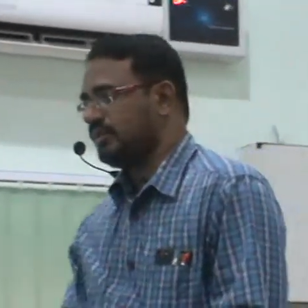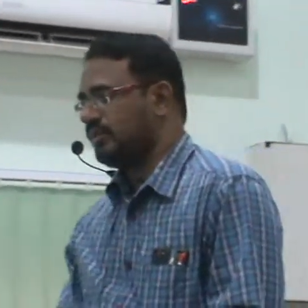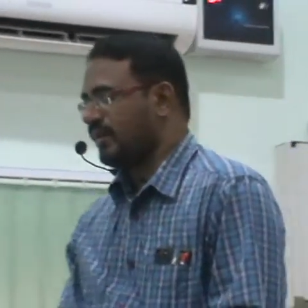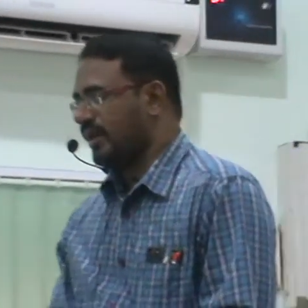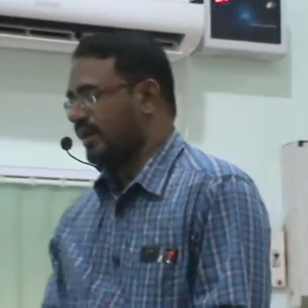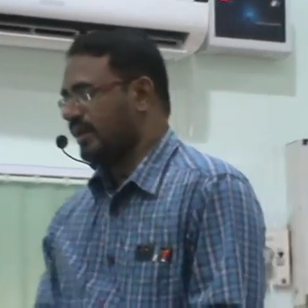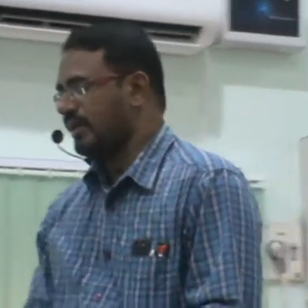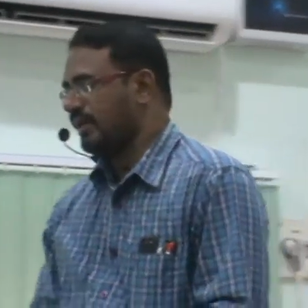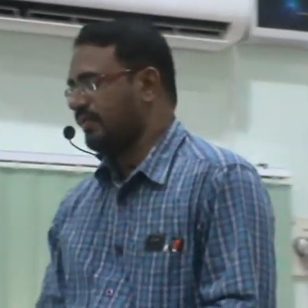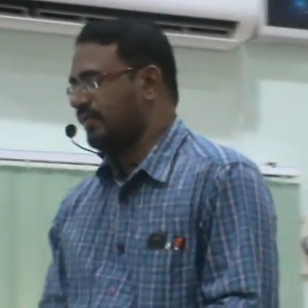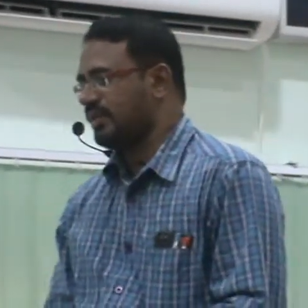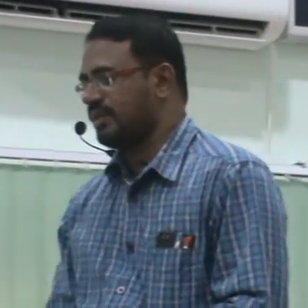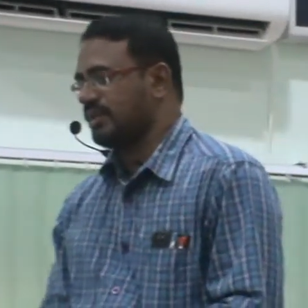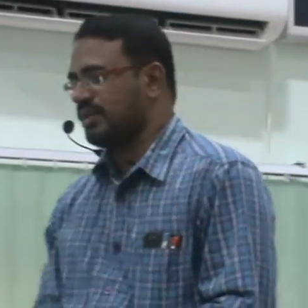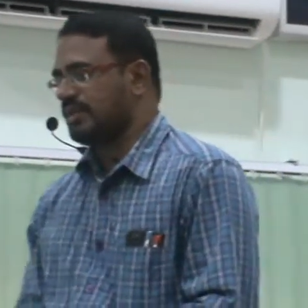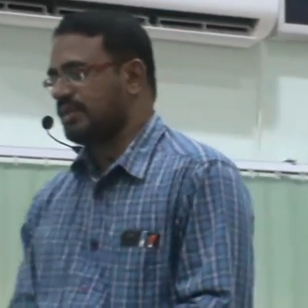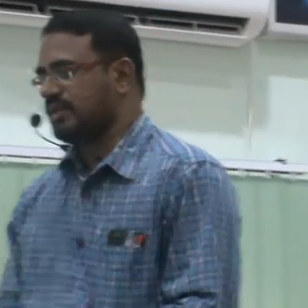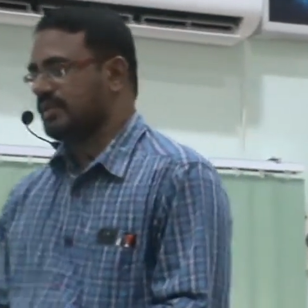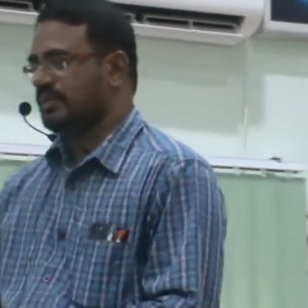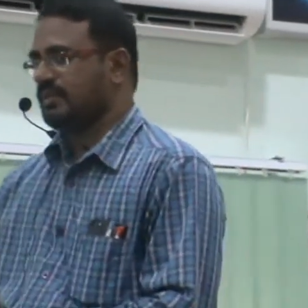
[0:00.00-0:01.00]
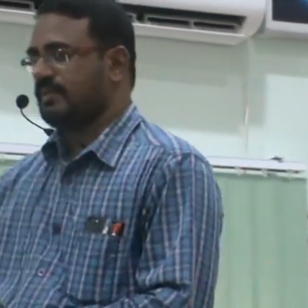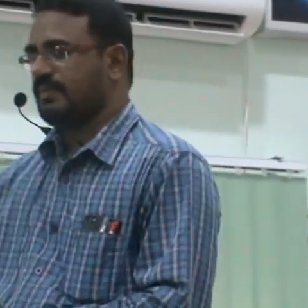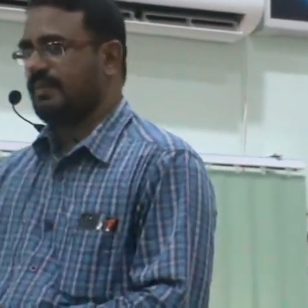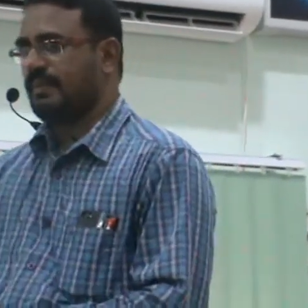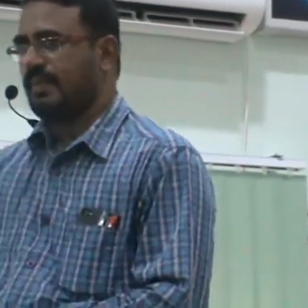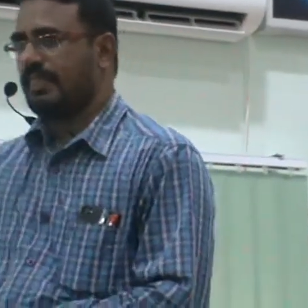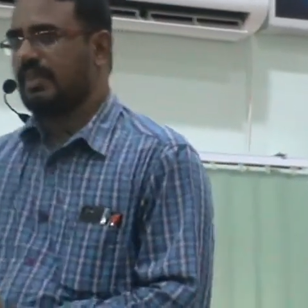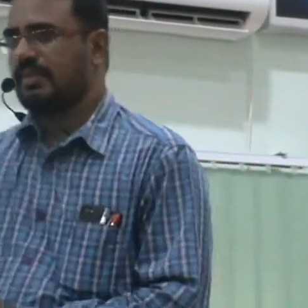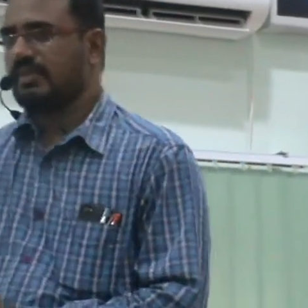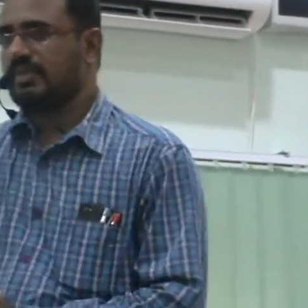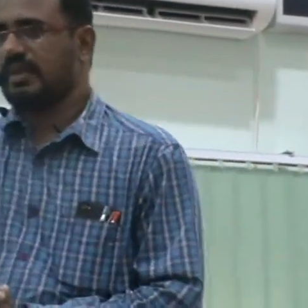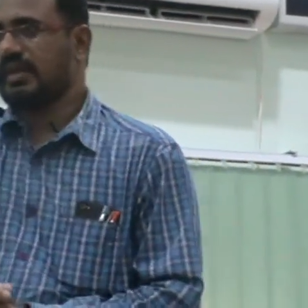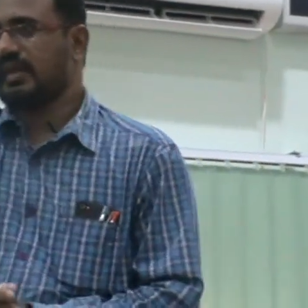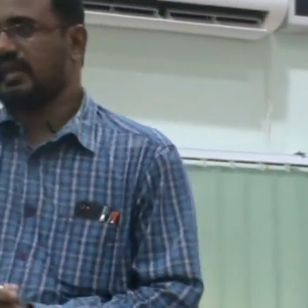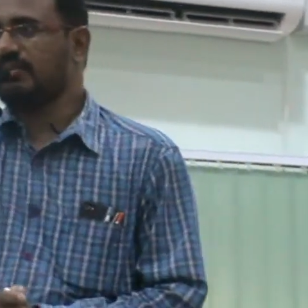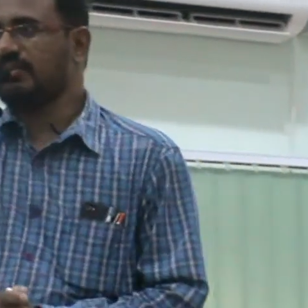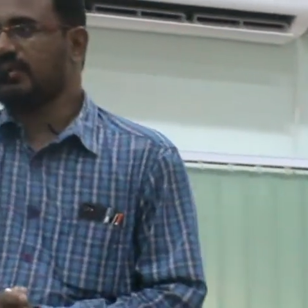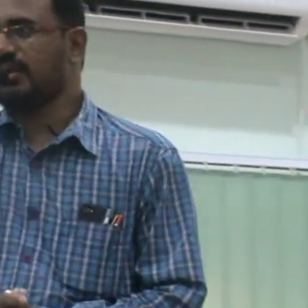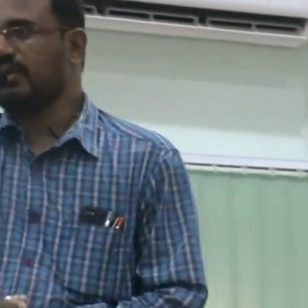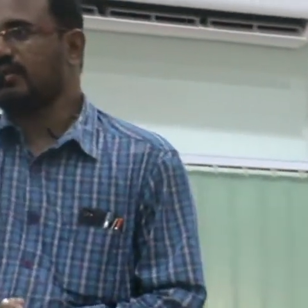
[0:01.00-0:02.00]
Do you agree with this? The
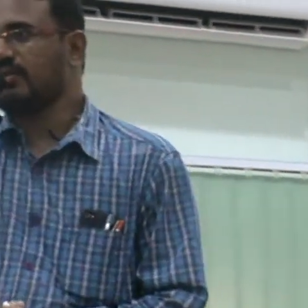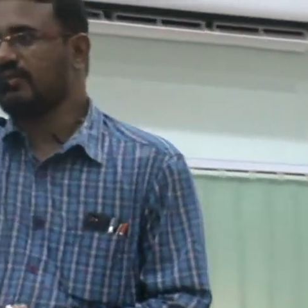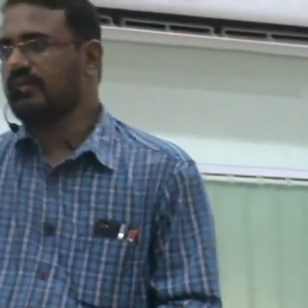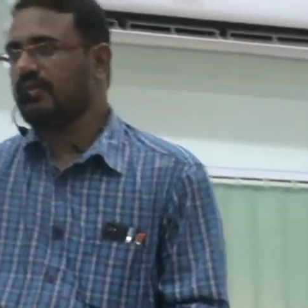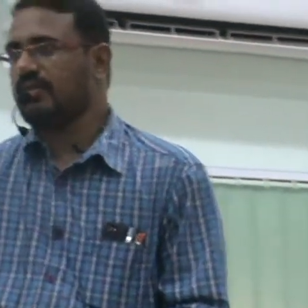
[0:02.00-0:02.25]
number of